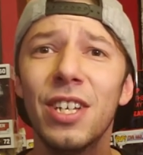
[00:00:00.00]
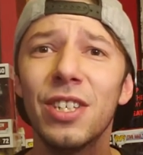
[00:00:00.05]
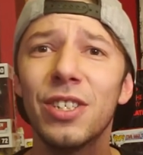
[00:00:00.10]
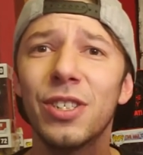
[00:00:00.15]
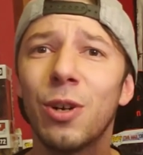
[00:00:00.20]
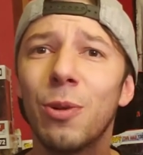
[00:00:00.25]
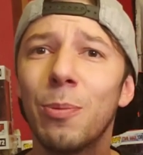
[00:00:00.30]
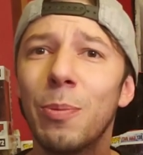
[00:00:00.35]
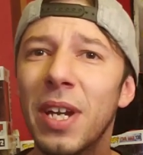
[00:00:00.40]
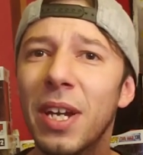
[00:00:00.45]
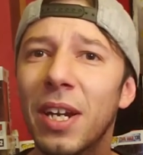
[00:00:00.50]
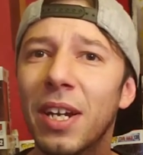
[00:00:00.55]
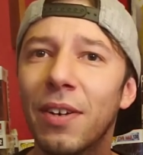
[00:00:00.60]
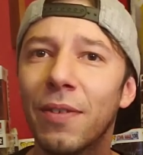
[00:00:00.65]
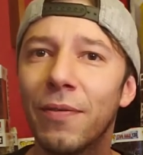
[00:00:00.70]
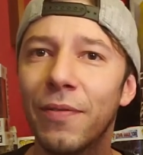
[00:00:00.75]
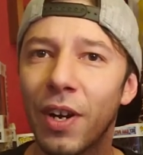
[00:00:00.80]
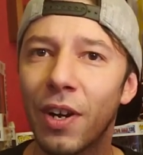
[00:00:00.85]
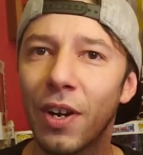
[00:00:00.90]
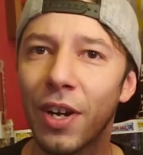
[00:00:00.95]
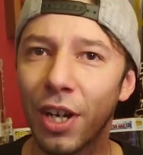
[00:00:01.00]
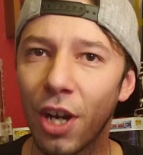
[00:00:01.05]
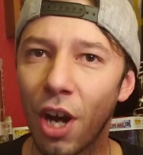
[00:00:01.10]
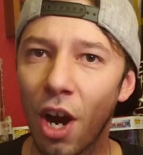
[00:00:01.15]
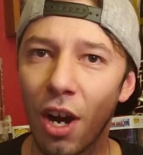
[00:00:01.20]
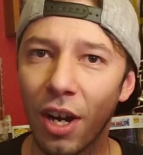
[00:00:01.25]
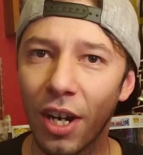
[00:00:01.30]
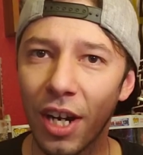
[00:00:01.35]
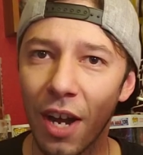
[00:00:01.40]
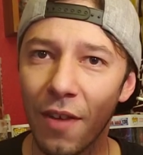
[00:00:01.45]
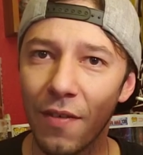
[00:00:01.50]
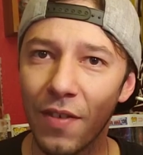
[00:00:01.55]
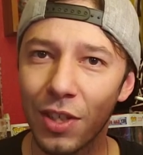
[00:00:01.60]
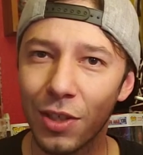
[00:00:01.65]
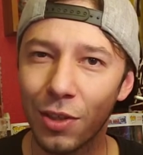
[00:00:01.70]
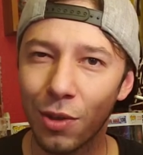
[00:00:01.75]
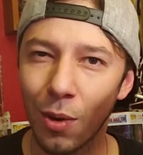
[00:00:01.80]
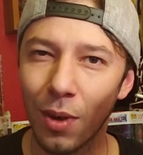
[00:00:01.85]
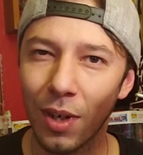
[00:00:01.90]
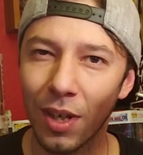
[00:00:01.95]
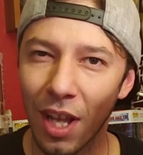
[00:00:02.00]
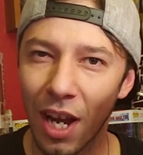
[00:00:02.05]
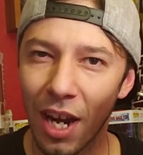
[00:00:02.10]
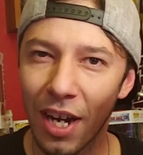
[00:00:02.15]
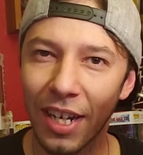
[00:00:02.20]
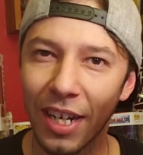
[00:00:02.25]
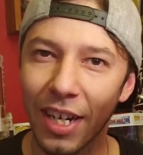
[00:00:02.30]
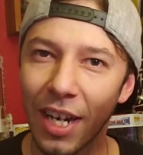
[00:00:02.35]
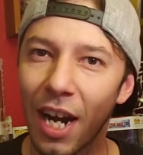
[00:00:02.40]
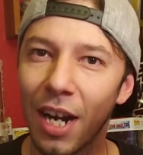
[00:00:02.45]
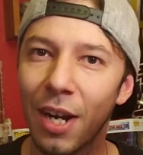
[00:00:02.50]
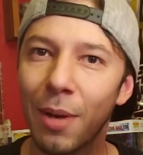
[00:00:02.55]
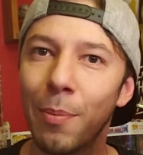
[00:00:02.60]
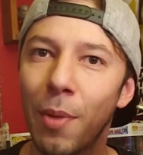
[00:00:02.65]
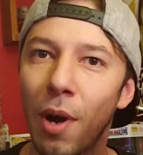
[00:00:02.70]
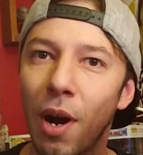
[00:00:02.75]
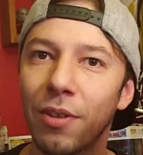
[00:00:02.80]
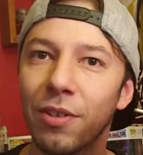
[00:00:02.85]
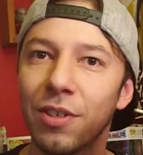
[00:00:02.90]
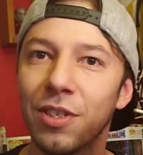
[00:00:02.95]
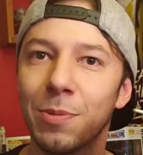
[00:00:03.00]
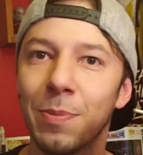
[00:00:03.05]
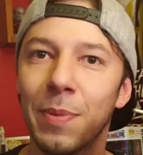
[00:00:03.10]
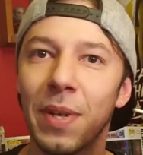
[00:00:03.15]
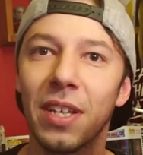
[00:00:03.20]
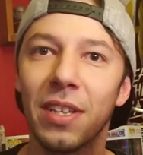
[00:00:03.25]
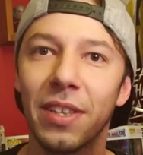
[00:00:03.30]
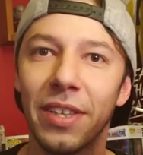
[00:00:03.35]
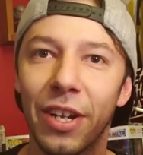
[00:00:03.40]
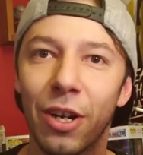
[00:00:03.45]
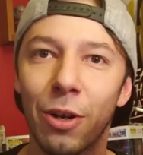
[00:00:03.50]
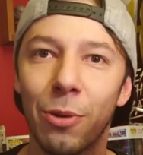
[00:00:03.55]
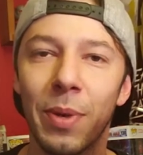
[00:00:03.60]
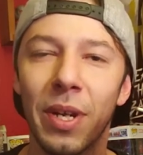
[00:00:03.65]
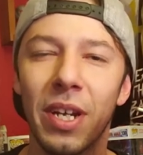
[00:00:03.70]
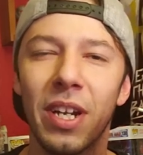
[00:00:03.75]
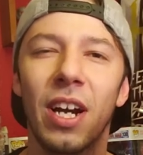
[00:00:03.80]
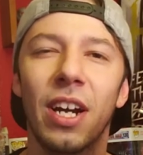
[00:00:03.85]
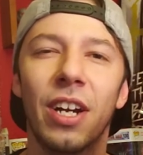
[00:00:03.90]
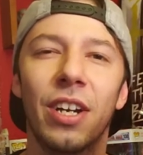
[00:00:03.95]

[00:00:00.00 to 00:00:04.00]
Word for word: So being a very Kong heavy storyline, it kind of bothers me a little bit.